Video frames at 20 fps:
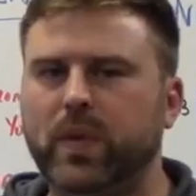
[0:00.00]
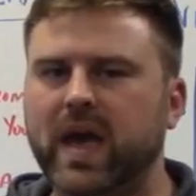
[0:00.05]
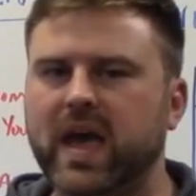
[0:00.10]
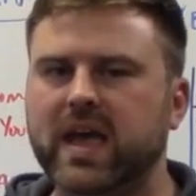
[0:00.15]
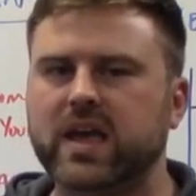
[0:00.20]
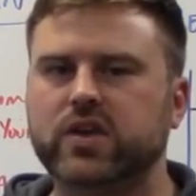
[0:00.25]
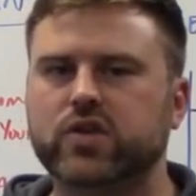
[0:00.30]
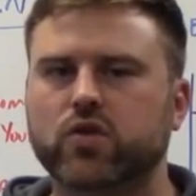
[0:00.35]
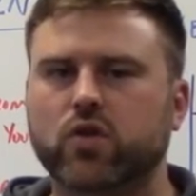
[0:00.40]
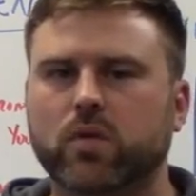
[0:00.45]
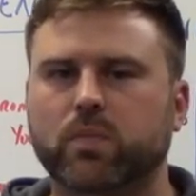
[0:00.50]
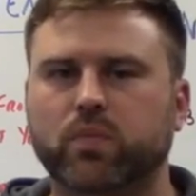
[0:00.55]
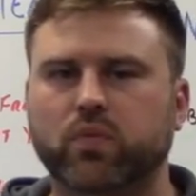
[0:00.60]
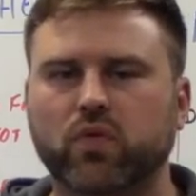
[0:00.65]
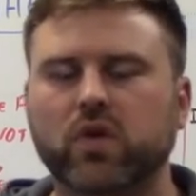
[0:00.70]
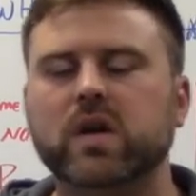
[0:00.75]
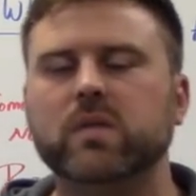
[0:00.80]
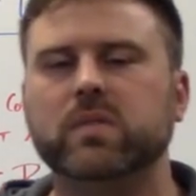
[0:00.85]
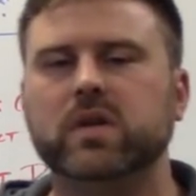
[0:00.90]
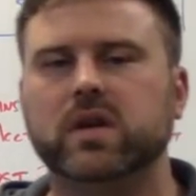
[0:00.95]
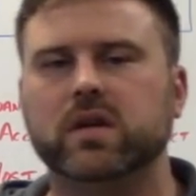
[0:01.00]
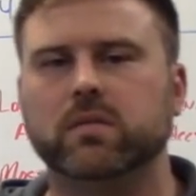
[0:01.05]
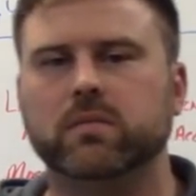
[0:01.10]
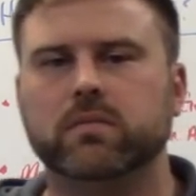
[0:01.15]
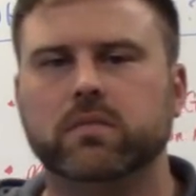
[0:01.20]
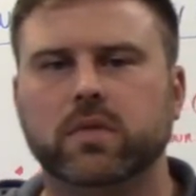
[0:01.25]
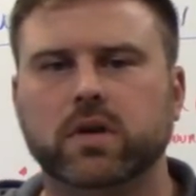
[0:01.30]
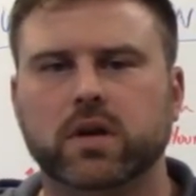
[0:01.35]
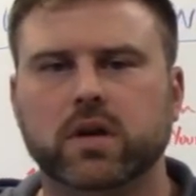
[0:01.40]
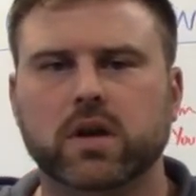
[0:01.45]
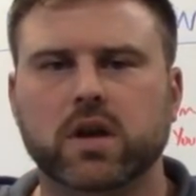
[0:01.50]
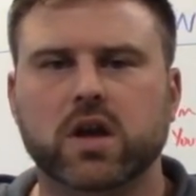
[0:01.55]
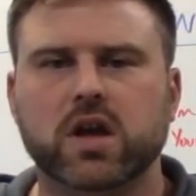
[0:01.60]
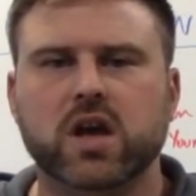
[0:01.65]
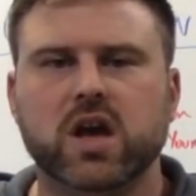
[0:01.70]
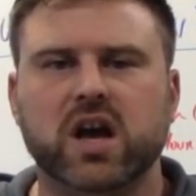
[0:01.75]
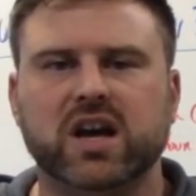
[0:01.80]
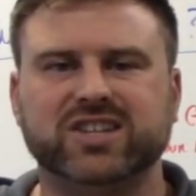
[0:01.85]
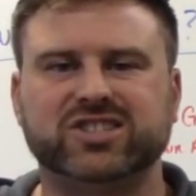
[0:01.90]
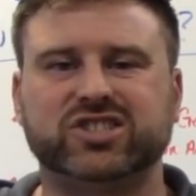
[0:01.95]
pay your premium,
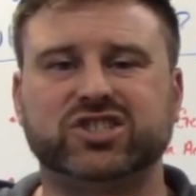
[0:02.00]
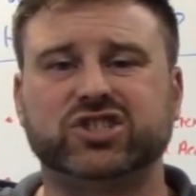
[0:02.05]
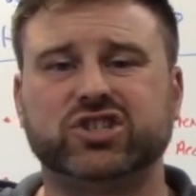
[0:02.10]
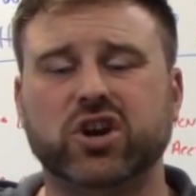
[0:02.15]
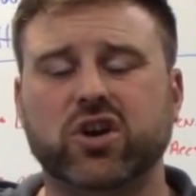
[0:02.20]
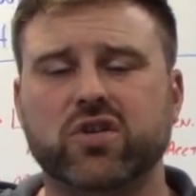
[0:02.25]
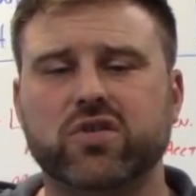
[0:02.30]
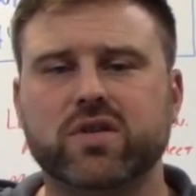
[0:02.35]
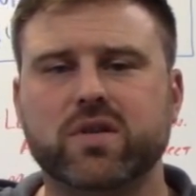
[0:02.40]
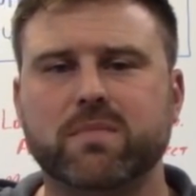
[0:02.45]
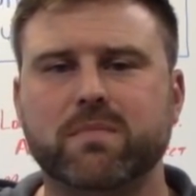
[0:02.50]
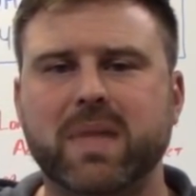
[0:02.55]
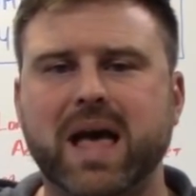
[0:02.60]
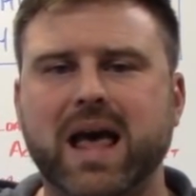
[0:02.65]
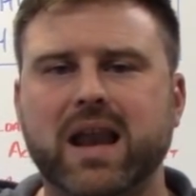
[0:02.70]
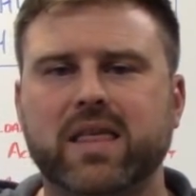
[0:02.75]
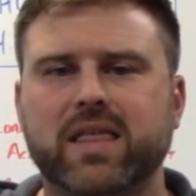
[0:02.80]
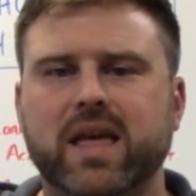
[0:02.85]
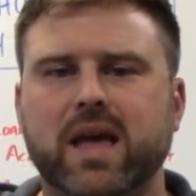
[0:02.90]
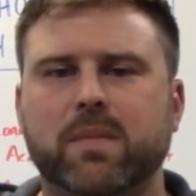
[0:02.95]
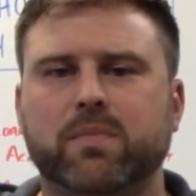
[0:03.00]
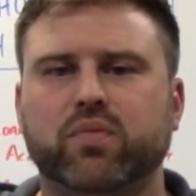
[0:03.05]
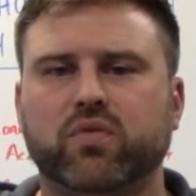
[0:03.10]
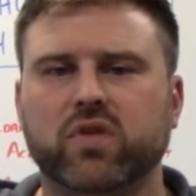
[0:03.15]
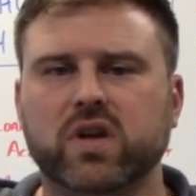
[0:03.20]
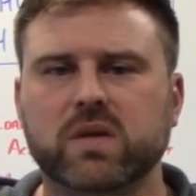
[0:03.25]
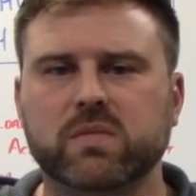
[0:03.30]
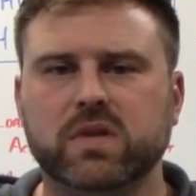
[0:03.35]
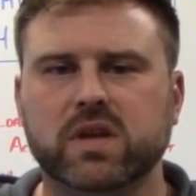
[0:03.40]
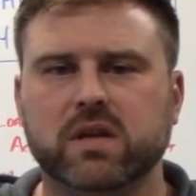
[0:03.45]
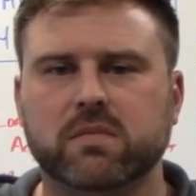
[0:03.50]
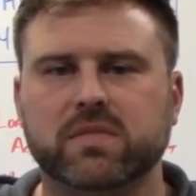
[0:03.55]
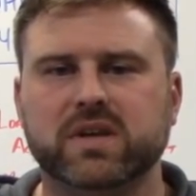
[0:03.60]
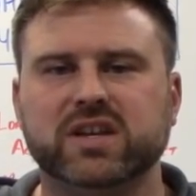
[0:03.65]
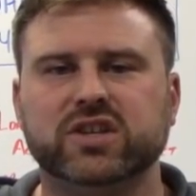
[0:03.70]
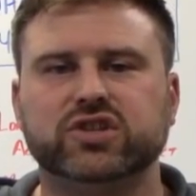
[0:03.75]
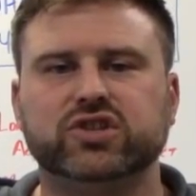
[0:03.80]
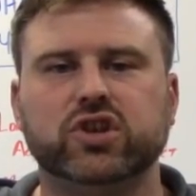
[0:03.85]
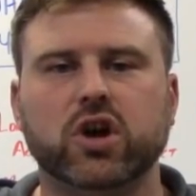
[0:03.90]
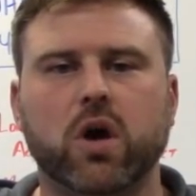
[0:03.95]
a certain amount of that premium
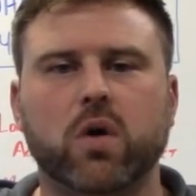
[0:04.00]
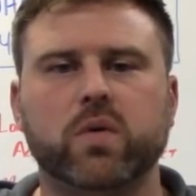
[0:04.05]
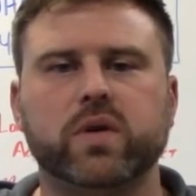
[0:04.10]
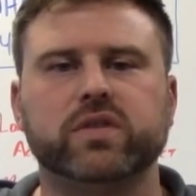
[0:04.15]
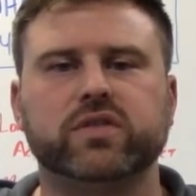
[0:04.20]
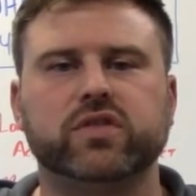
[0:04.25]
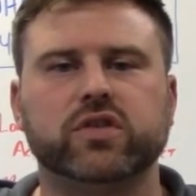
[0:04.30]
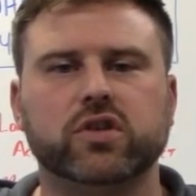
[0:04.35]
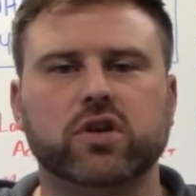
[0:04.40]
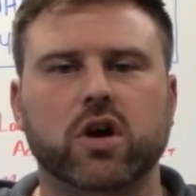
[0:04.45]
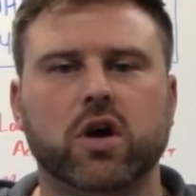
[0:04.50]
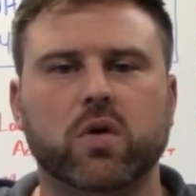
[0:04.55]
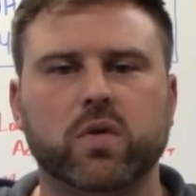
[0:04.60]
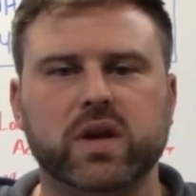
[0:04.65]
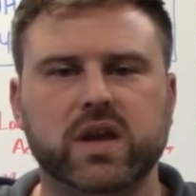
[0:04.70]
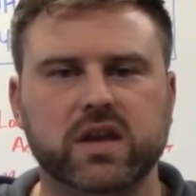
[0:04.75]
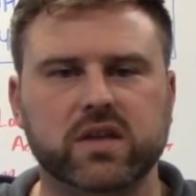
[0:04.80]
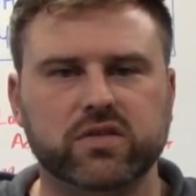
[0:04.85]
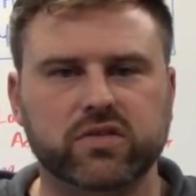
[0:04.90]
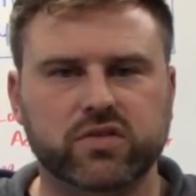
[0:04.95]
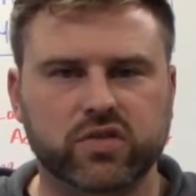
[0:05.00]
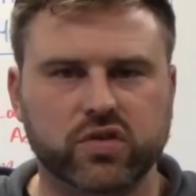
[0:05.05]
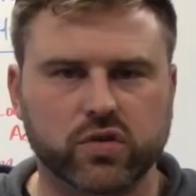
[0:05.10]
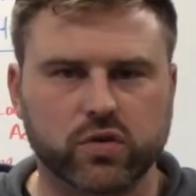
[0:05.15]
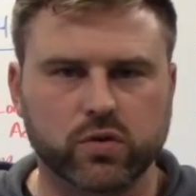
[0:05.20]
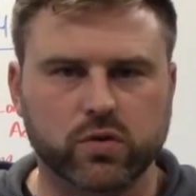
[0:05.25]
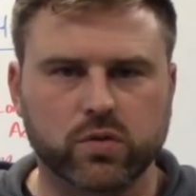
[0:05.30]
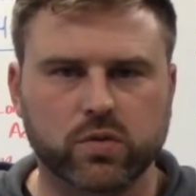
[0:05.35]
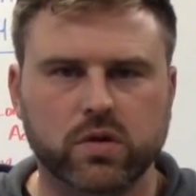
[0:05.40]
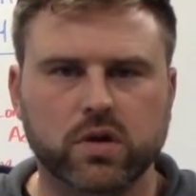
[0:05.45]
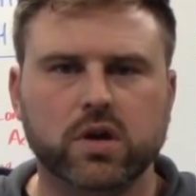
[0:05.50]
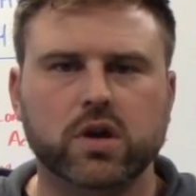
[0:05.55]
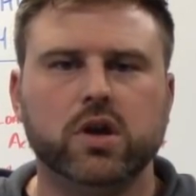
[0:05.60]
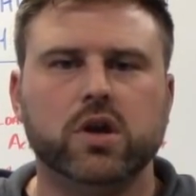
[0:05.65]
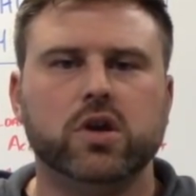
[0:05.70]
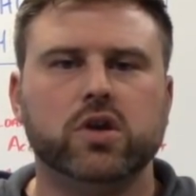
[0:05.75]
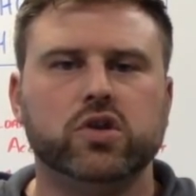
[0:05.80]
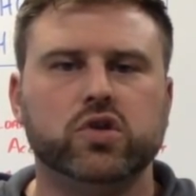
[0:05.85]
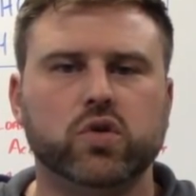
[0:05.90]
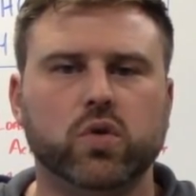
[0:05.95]
is going to go into
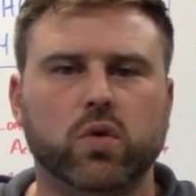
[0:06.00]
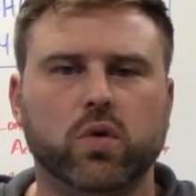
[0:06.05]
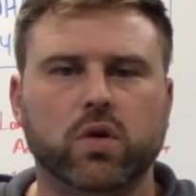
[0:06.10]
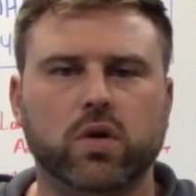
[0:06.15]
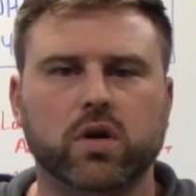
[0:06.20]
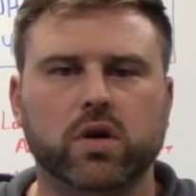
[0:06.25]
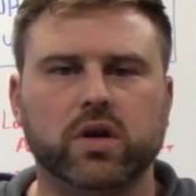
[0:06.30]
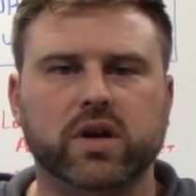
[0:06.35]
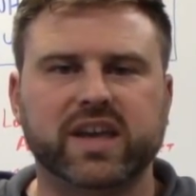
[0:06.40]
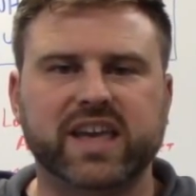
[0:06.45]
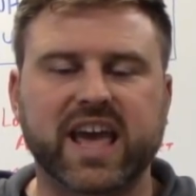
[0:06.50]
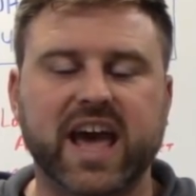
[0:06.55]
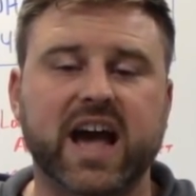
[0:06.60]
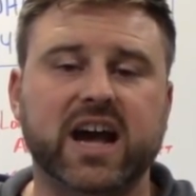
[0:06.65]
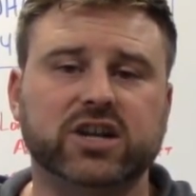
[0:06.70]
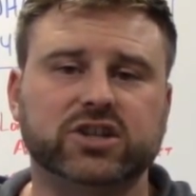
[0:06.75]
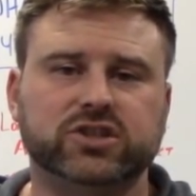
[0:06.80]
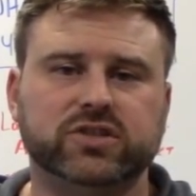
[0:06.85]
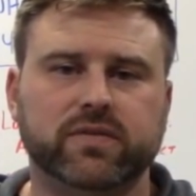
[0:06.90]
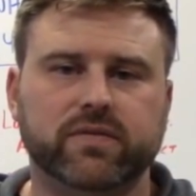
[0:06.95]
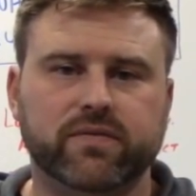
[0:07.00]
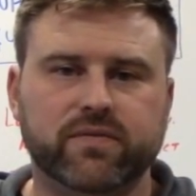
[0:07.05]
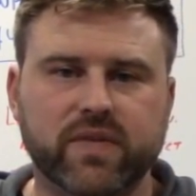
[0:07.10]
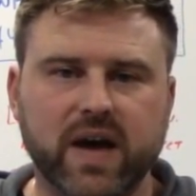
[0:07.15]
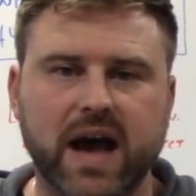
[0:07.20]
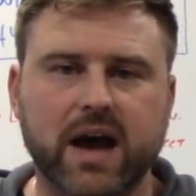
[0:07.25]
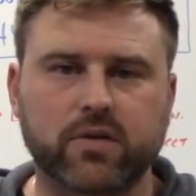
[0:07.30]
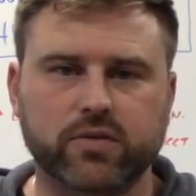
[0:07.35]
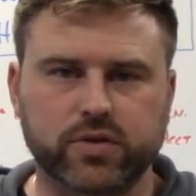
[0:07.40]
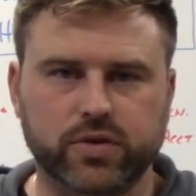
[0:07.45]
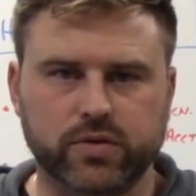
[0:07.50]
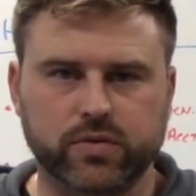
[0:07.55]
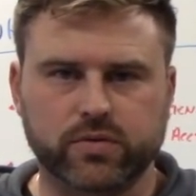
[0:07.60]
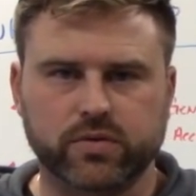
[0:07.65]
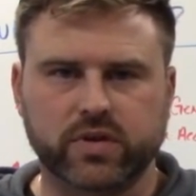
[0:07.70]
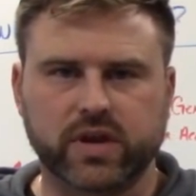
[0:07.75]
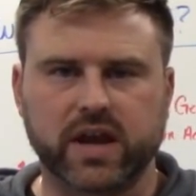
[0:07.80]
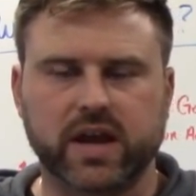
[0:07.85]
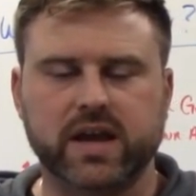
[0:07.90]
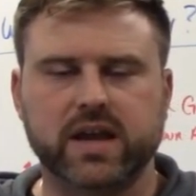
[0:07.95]
your cash value,
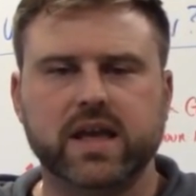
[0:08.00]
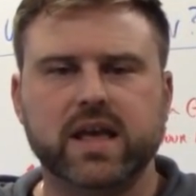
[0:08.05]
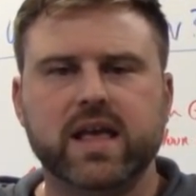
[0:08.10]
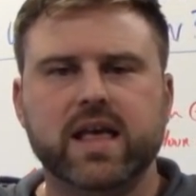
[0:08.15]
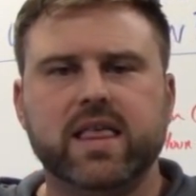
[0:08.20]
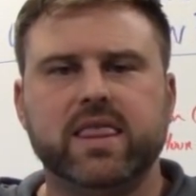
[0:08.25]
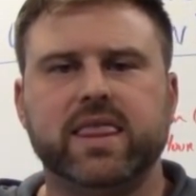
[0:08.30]
okay?